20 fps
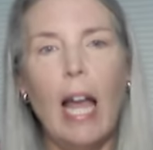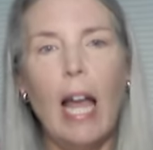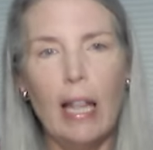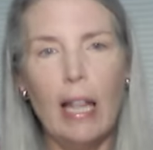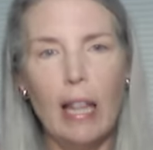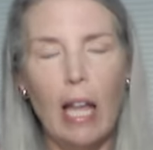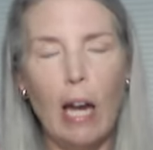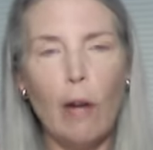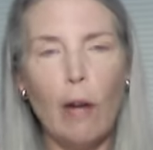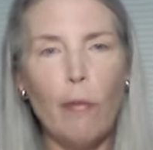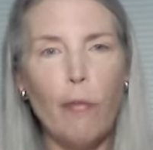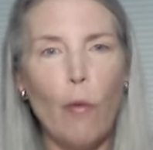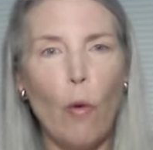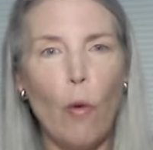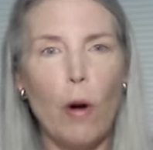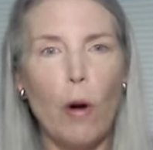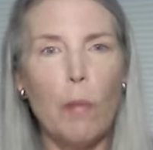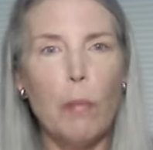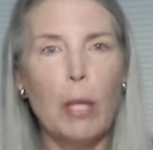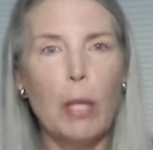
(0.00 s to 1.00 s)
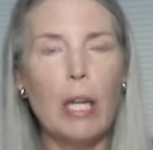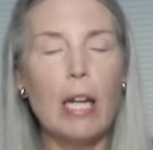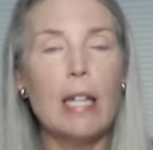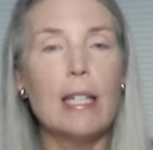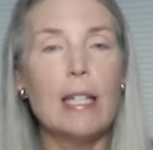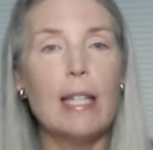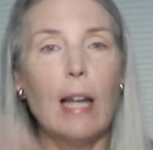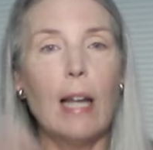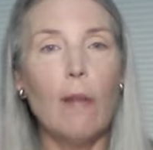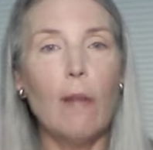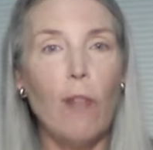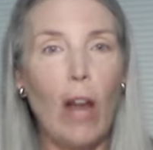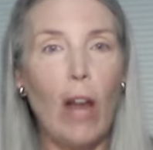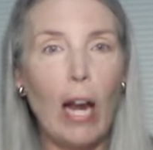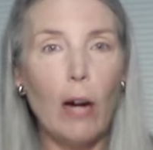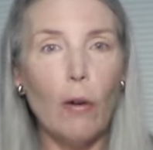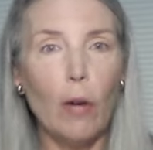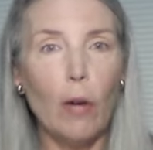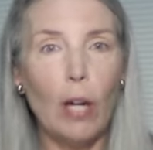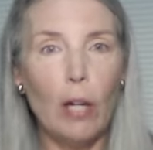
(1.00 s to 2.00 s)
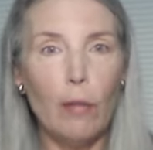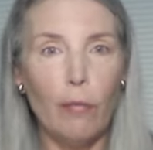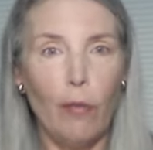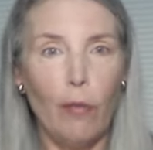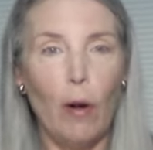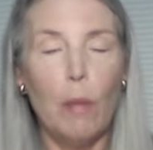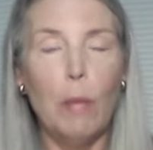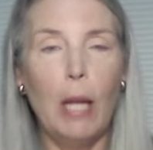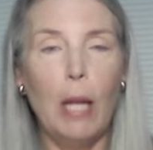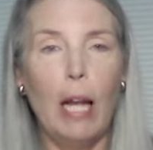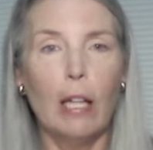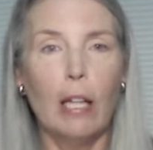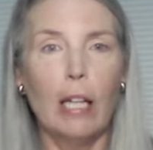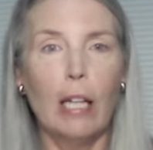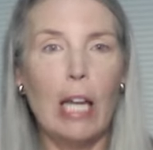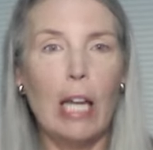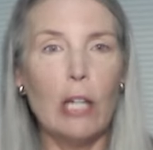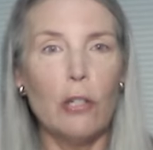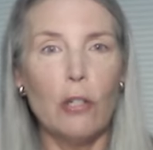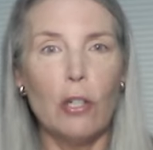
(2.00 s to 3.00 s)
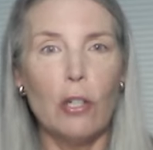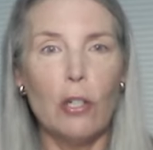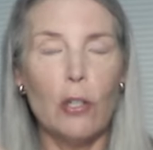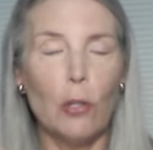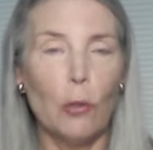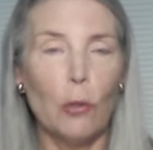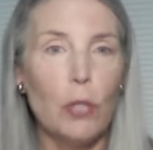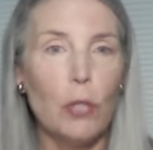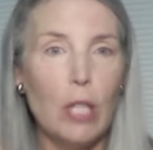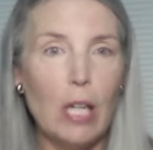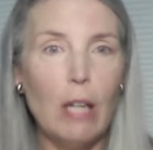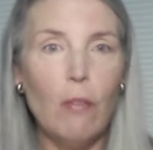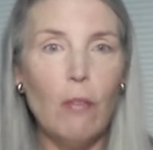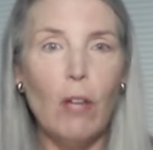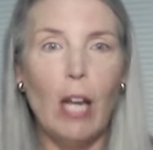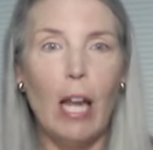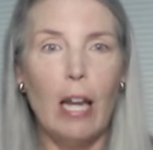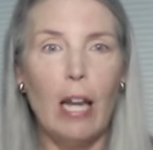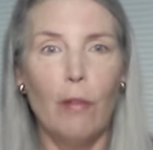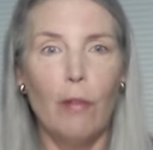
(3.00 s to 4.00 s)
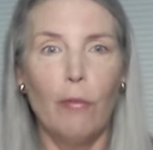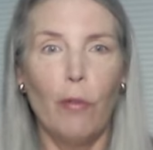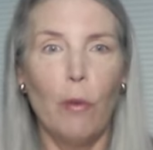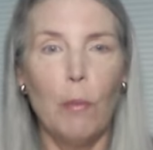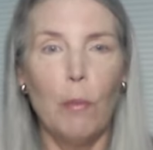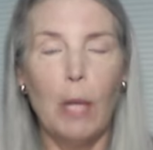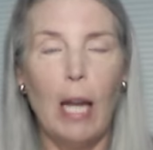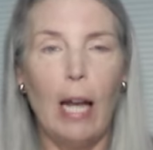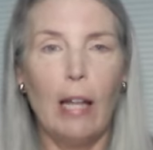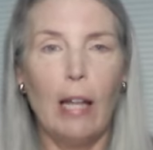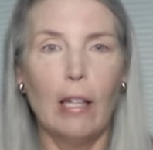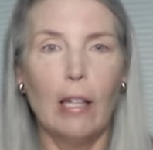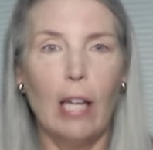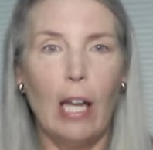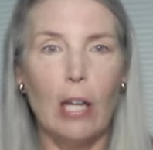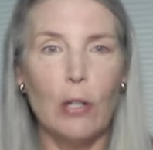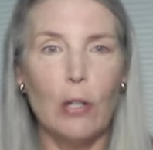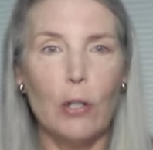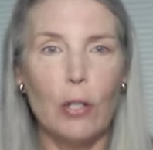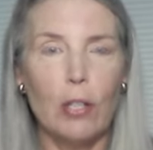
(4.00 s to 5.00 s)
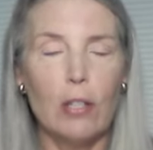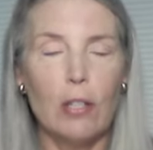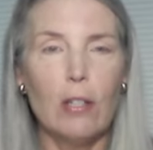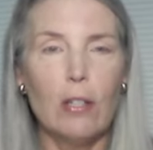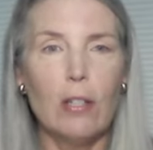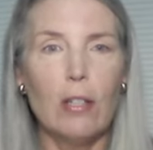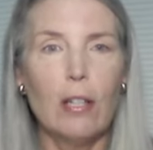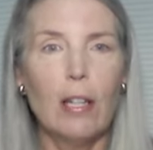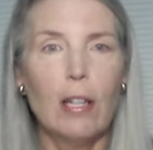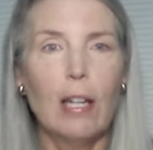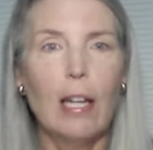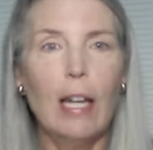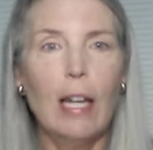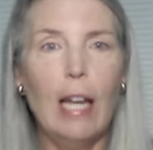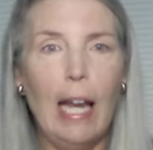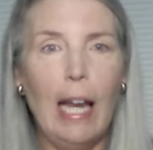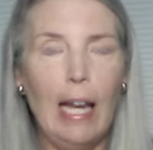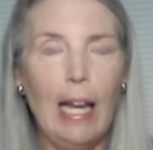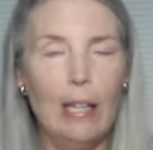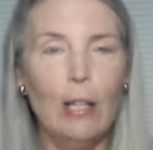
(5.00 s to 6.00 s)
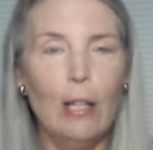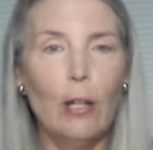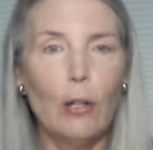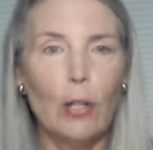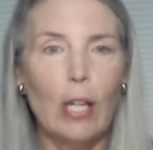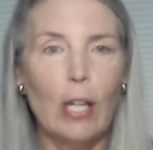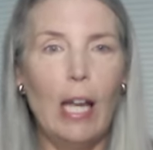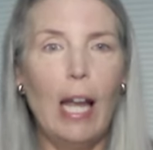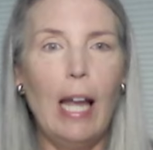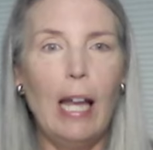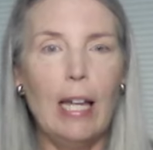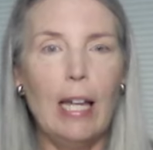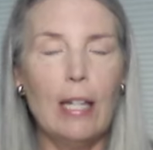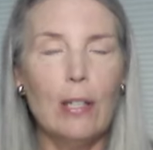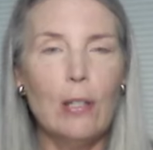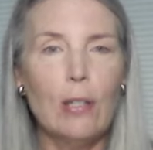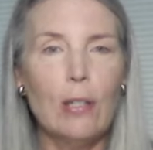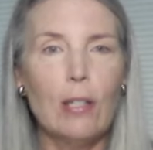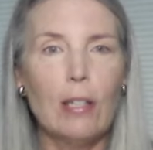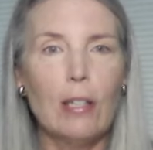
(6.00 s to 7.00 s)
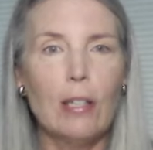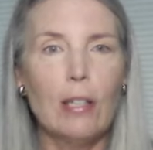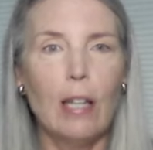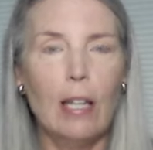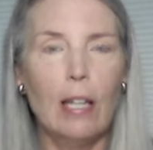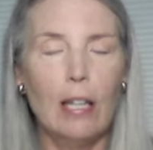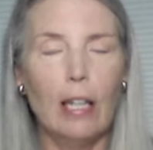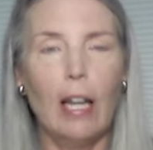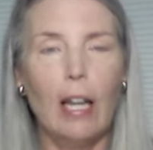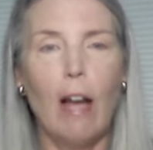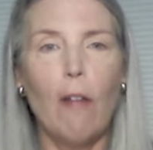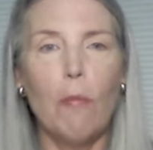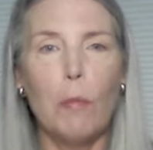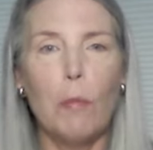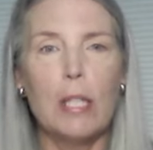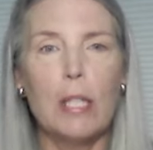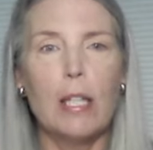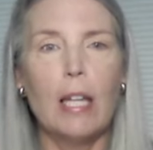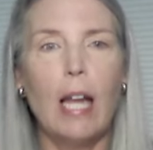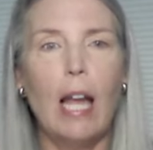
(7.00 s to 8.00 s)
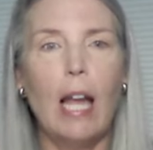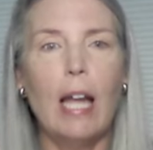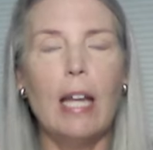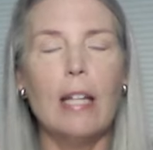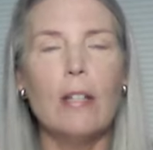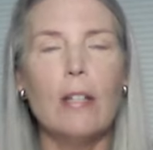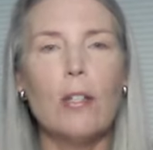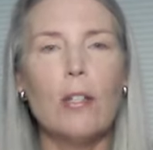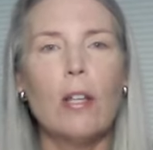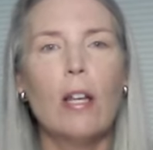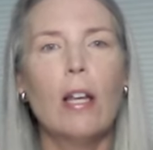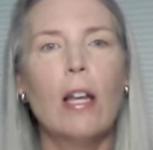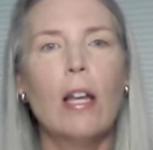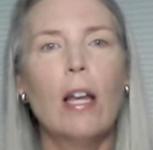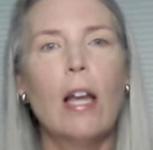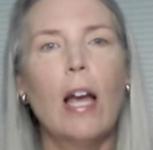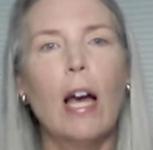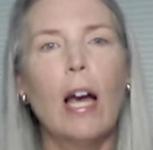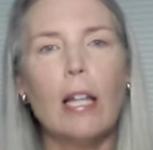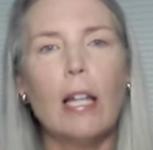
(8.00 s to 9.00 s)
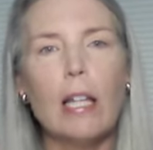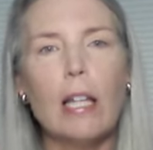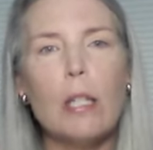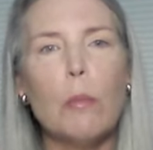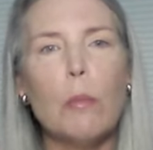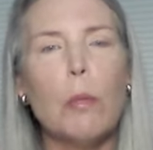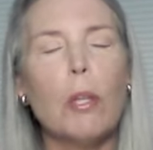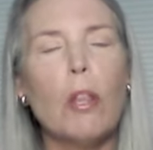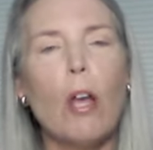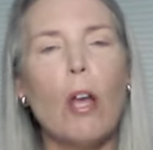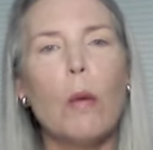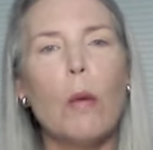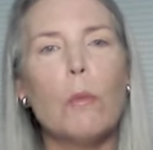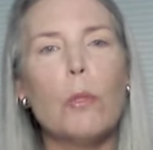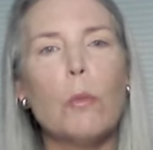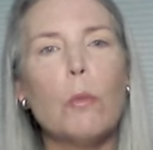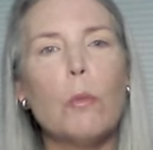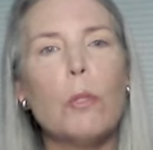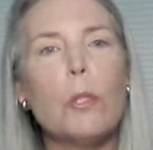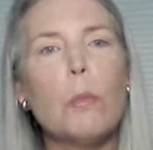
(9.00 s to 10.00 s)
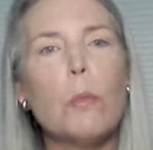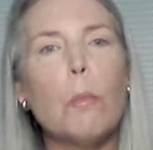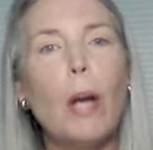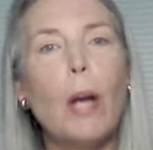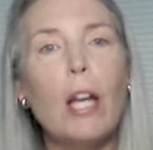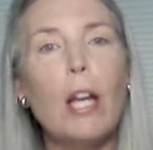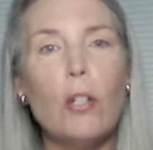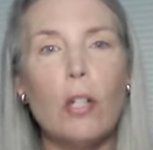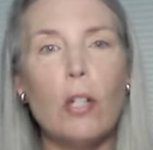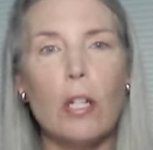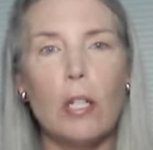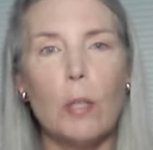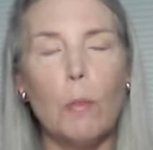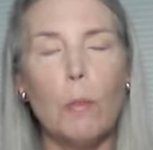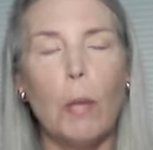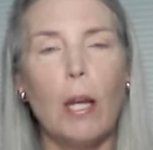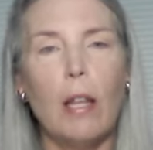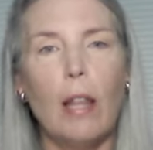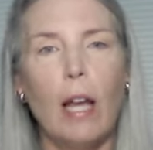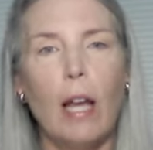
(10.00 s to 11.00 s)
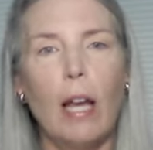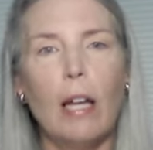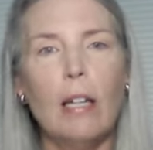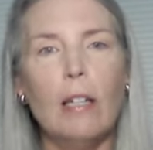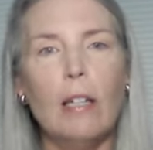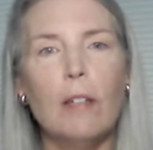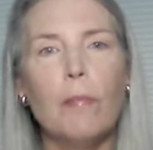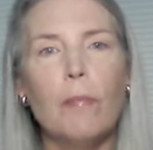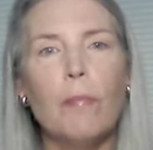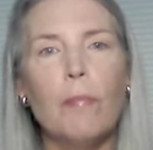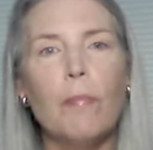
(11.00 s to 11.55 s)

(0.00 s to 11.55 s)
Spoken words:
And therefore, because they varied from the allegations or deviated from the allegations in their case, in the government's case, Elizabeth Holmes was prejudiced by that.